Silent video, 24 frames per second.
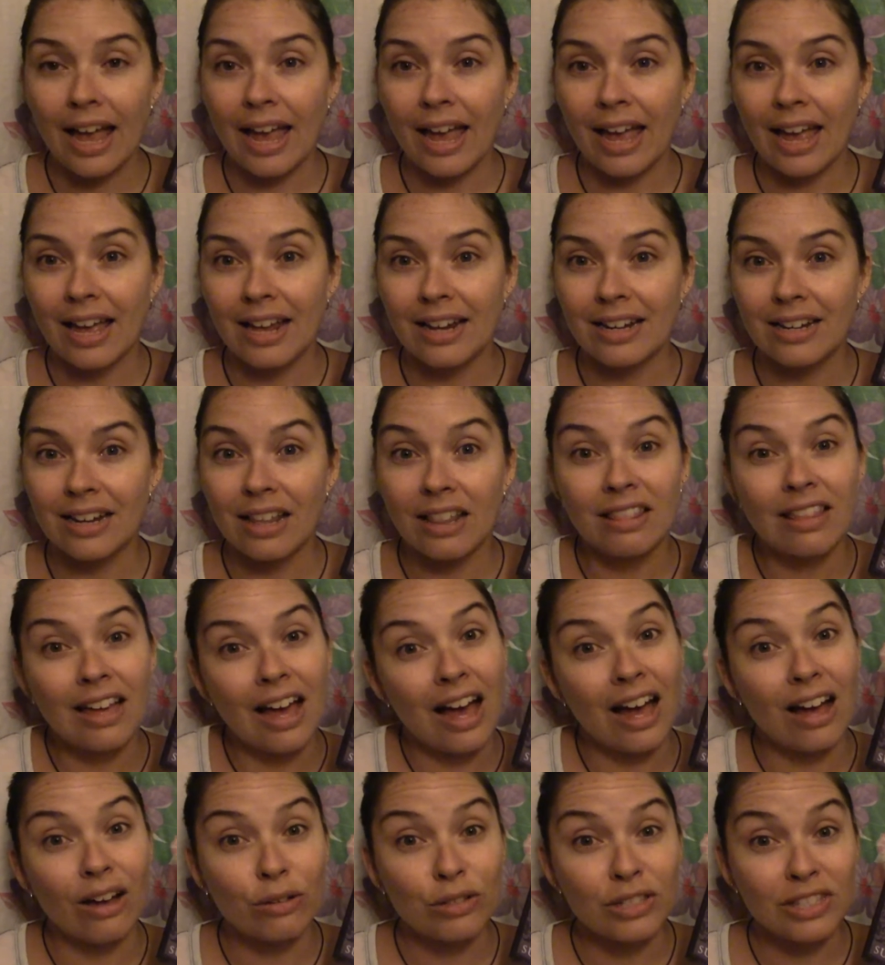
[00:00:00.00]
and the
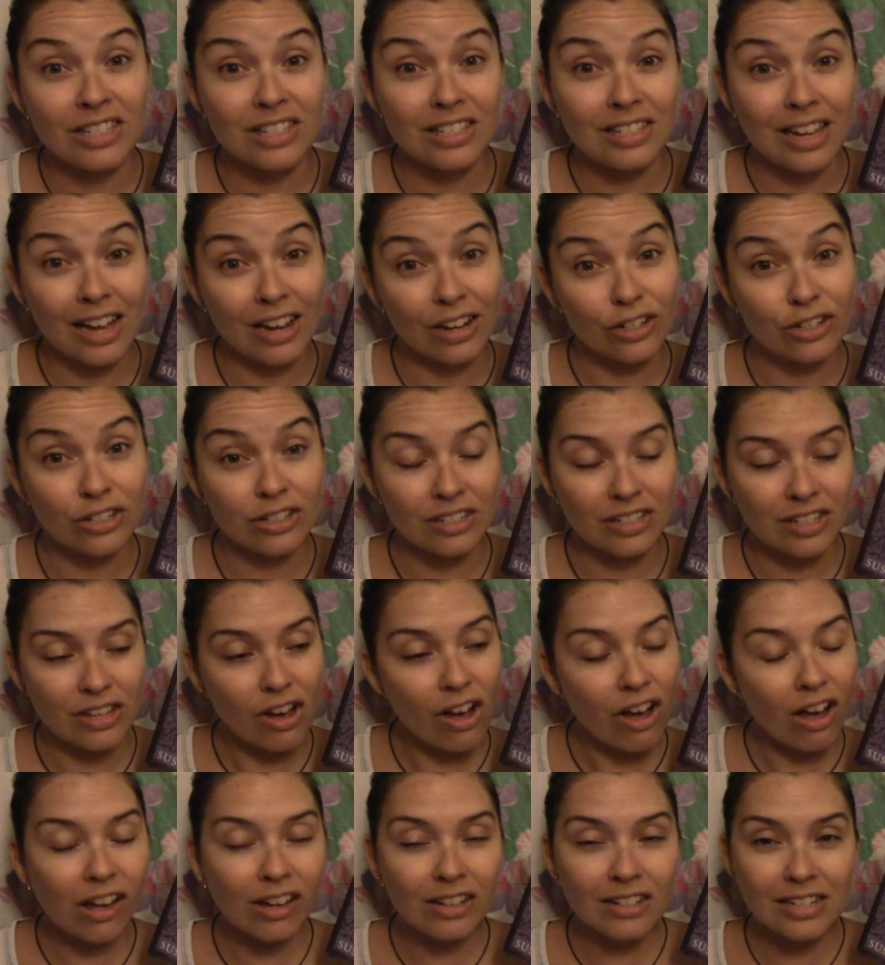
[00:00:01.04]
house is actually
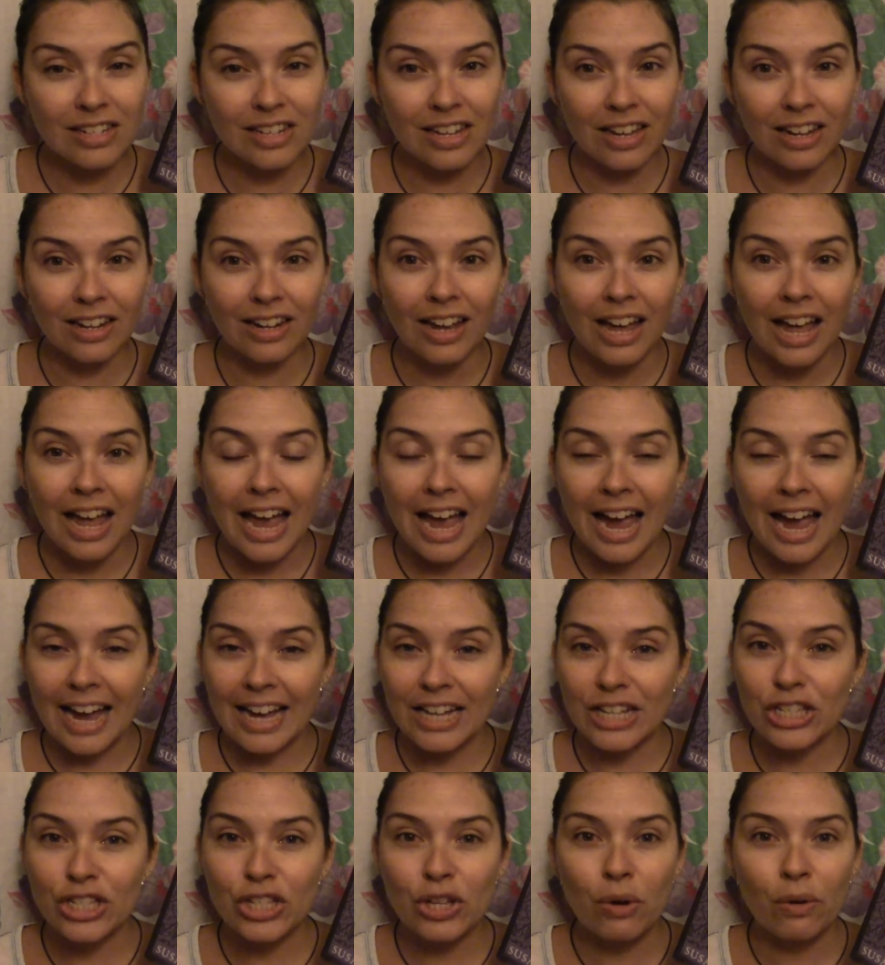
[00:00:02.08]
haunted.
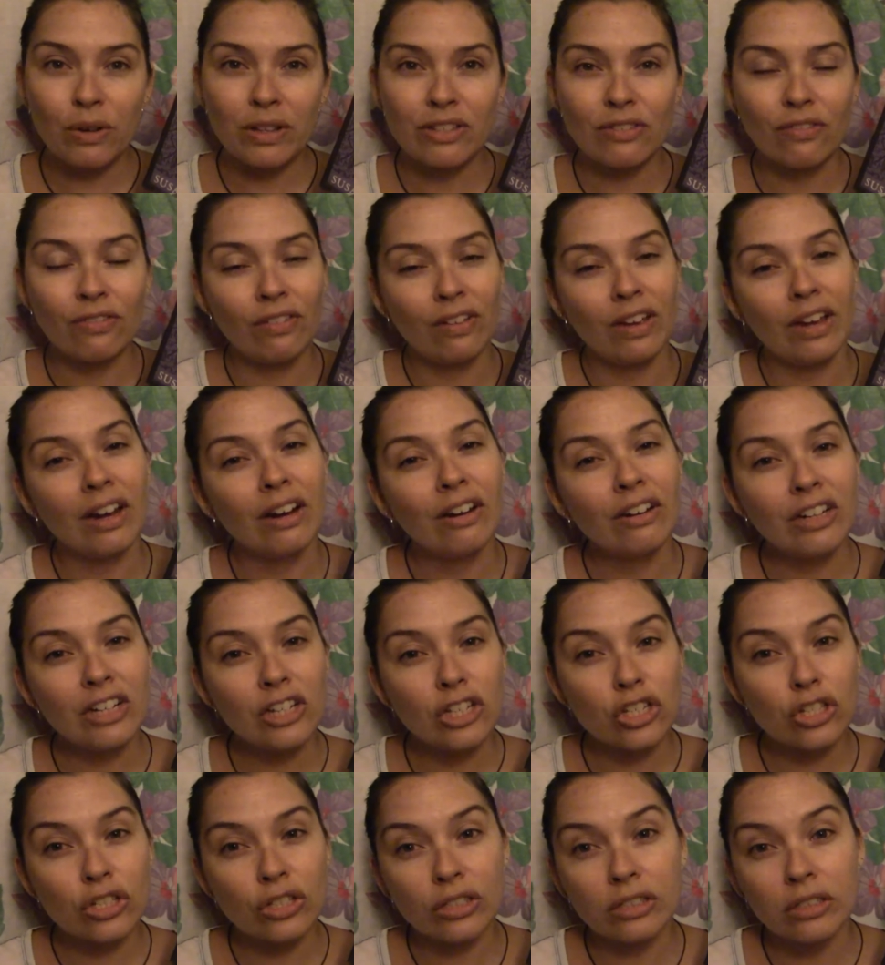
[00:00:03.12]
And so it's very
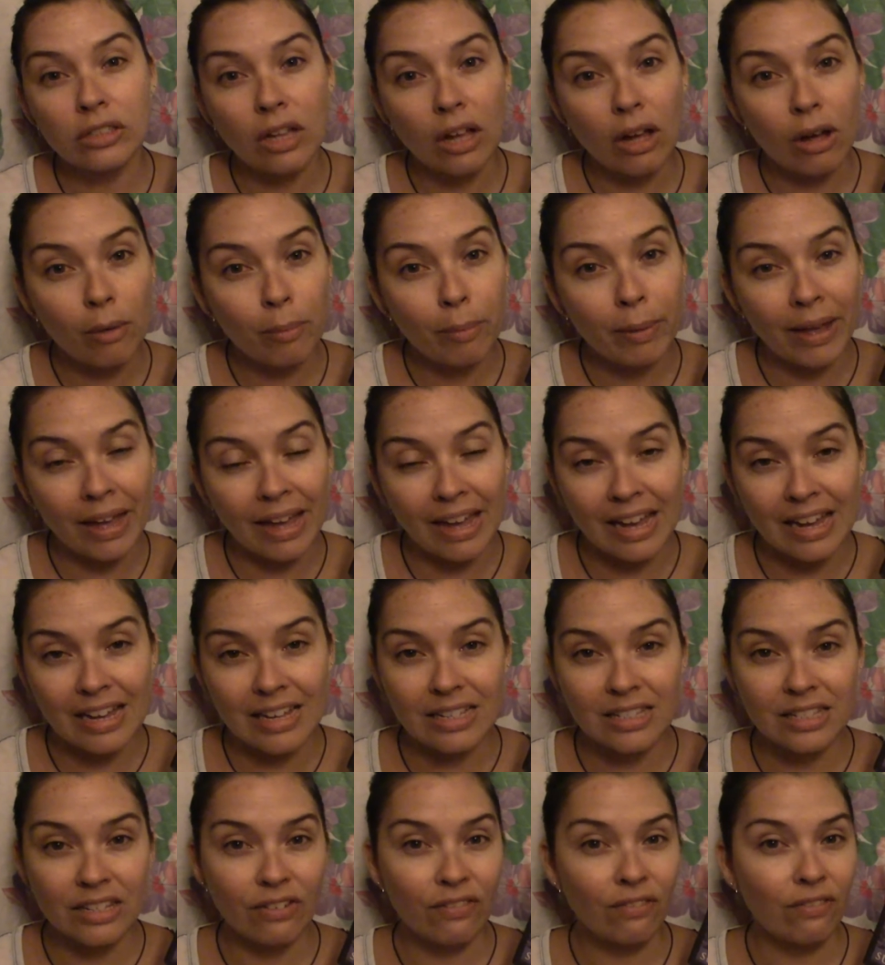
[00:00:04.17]
slow
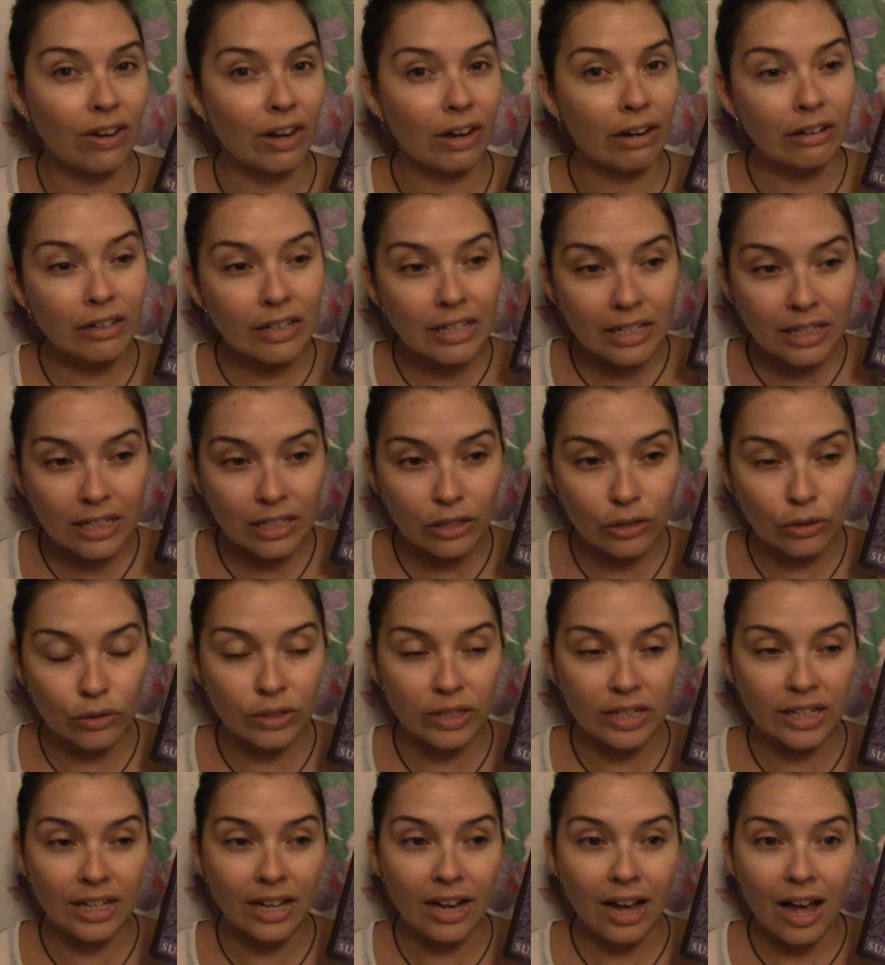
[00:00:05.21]
paced and very
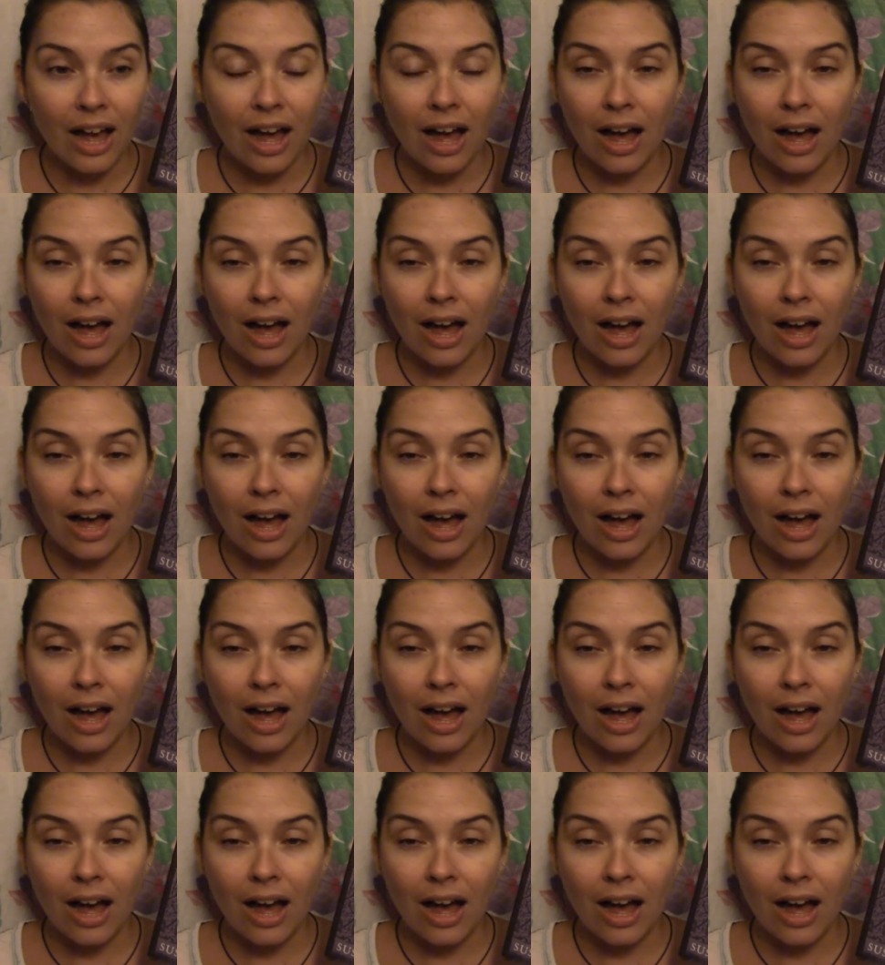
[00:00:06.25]
eerie.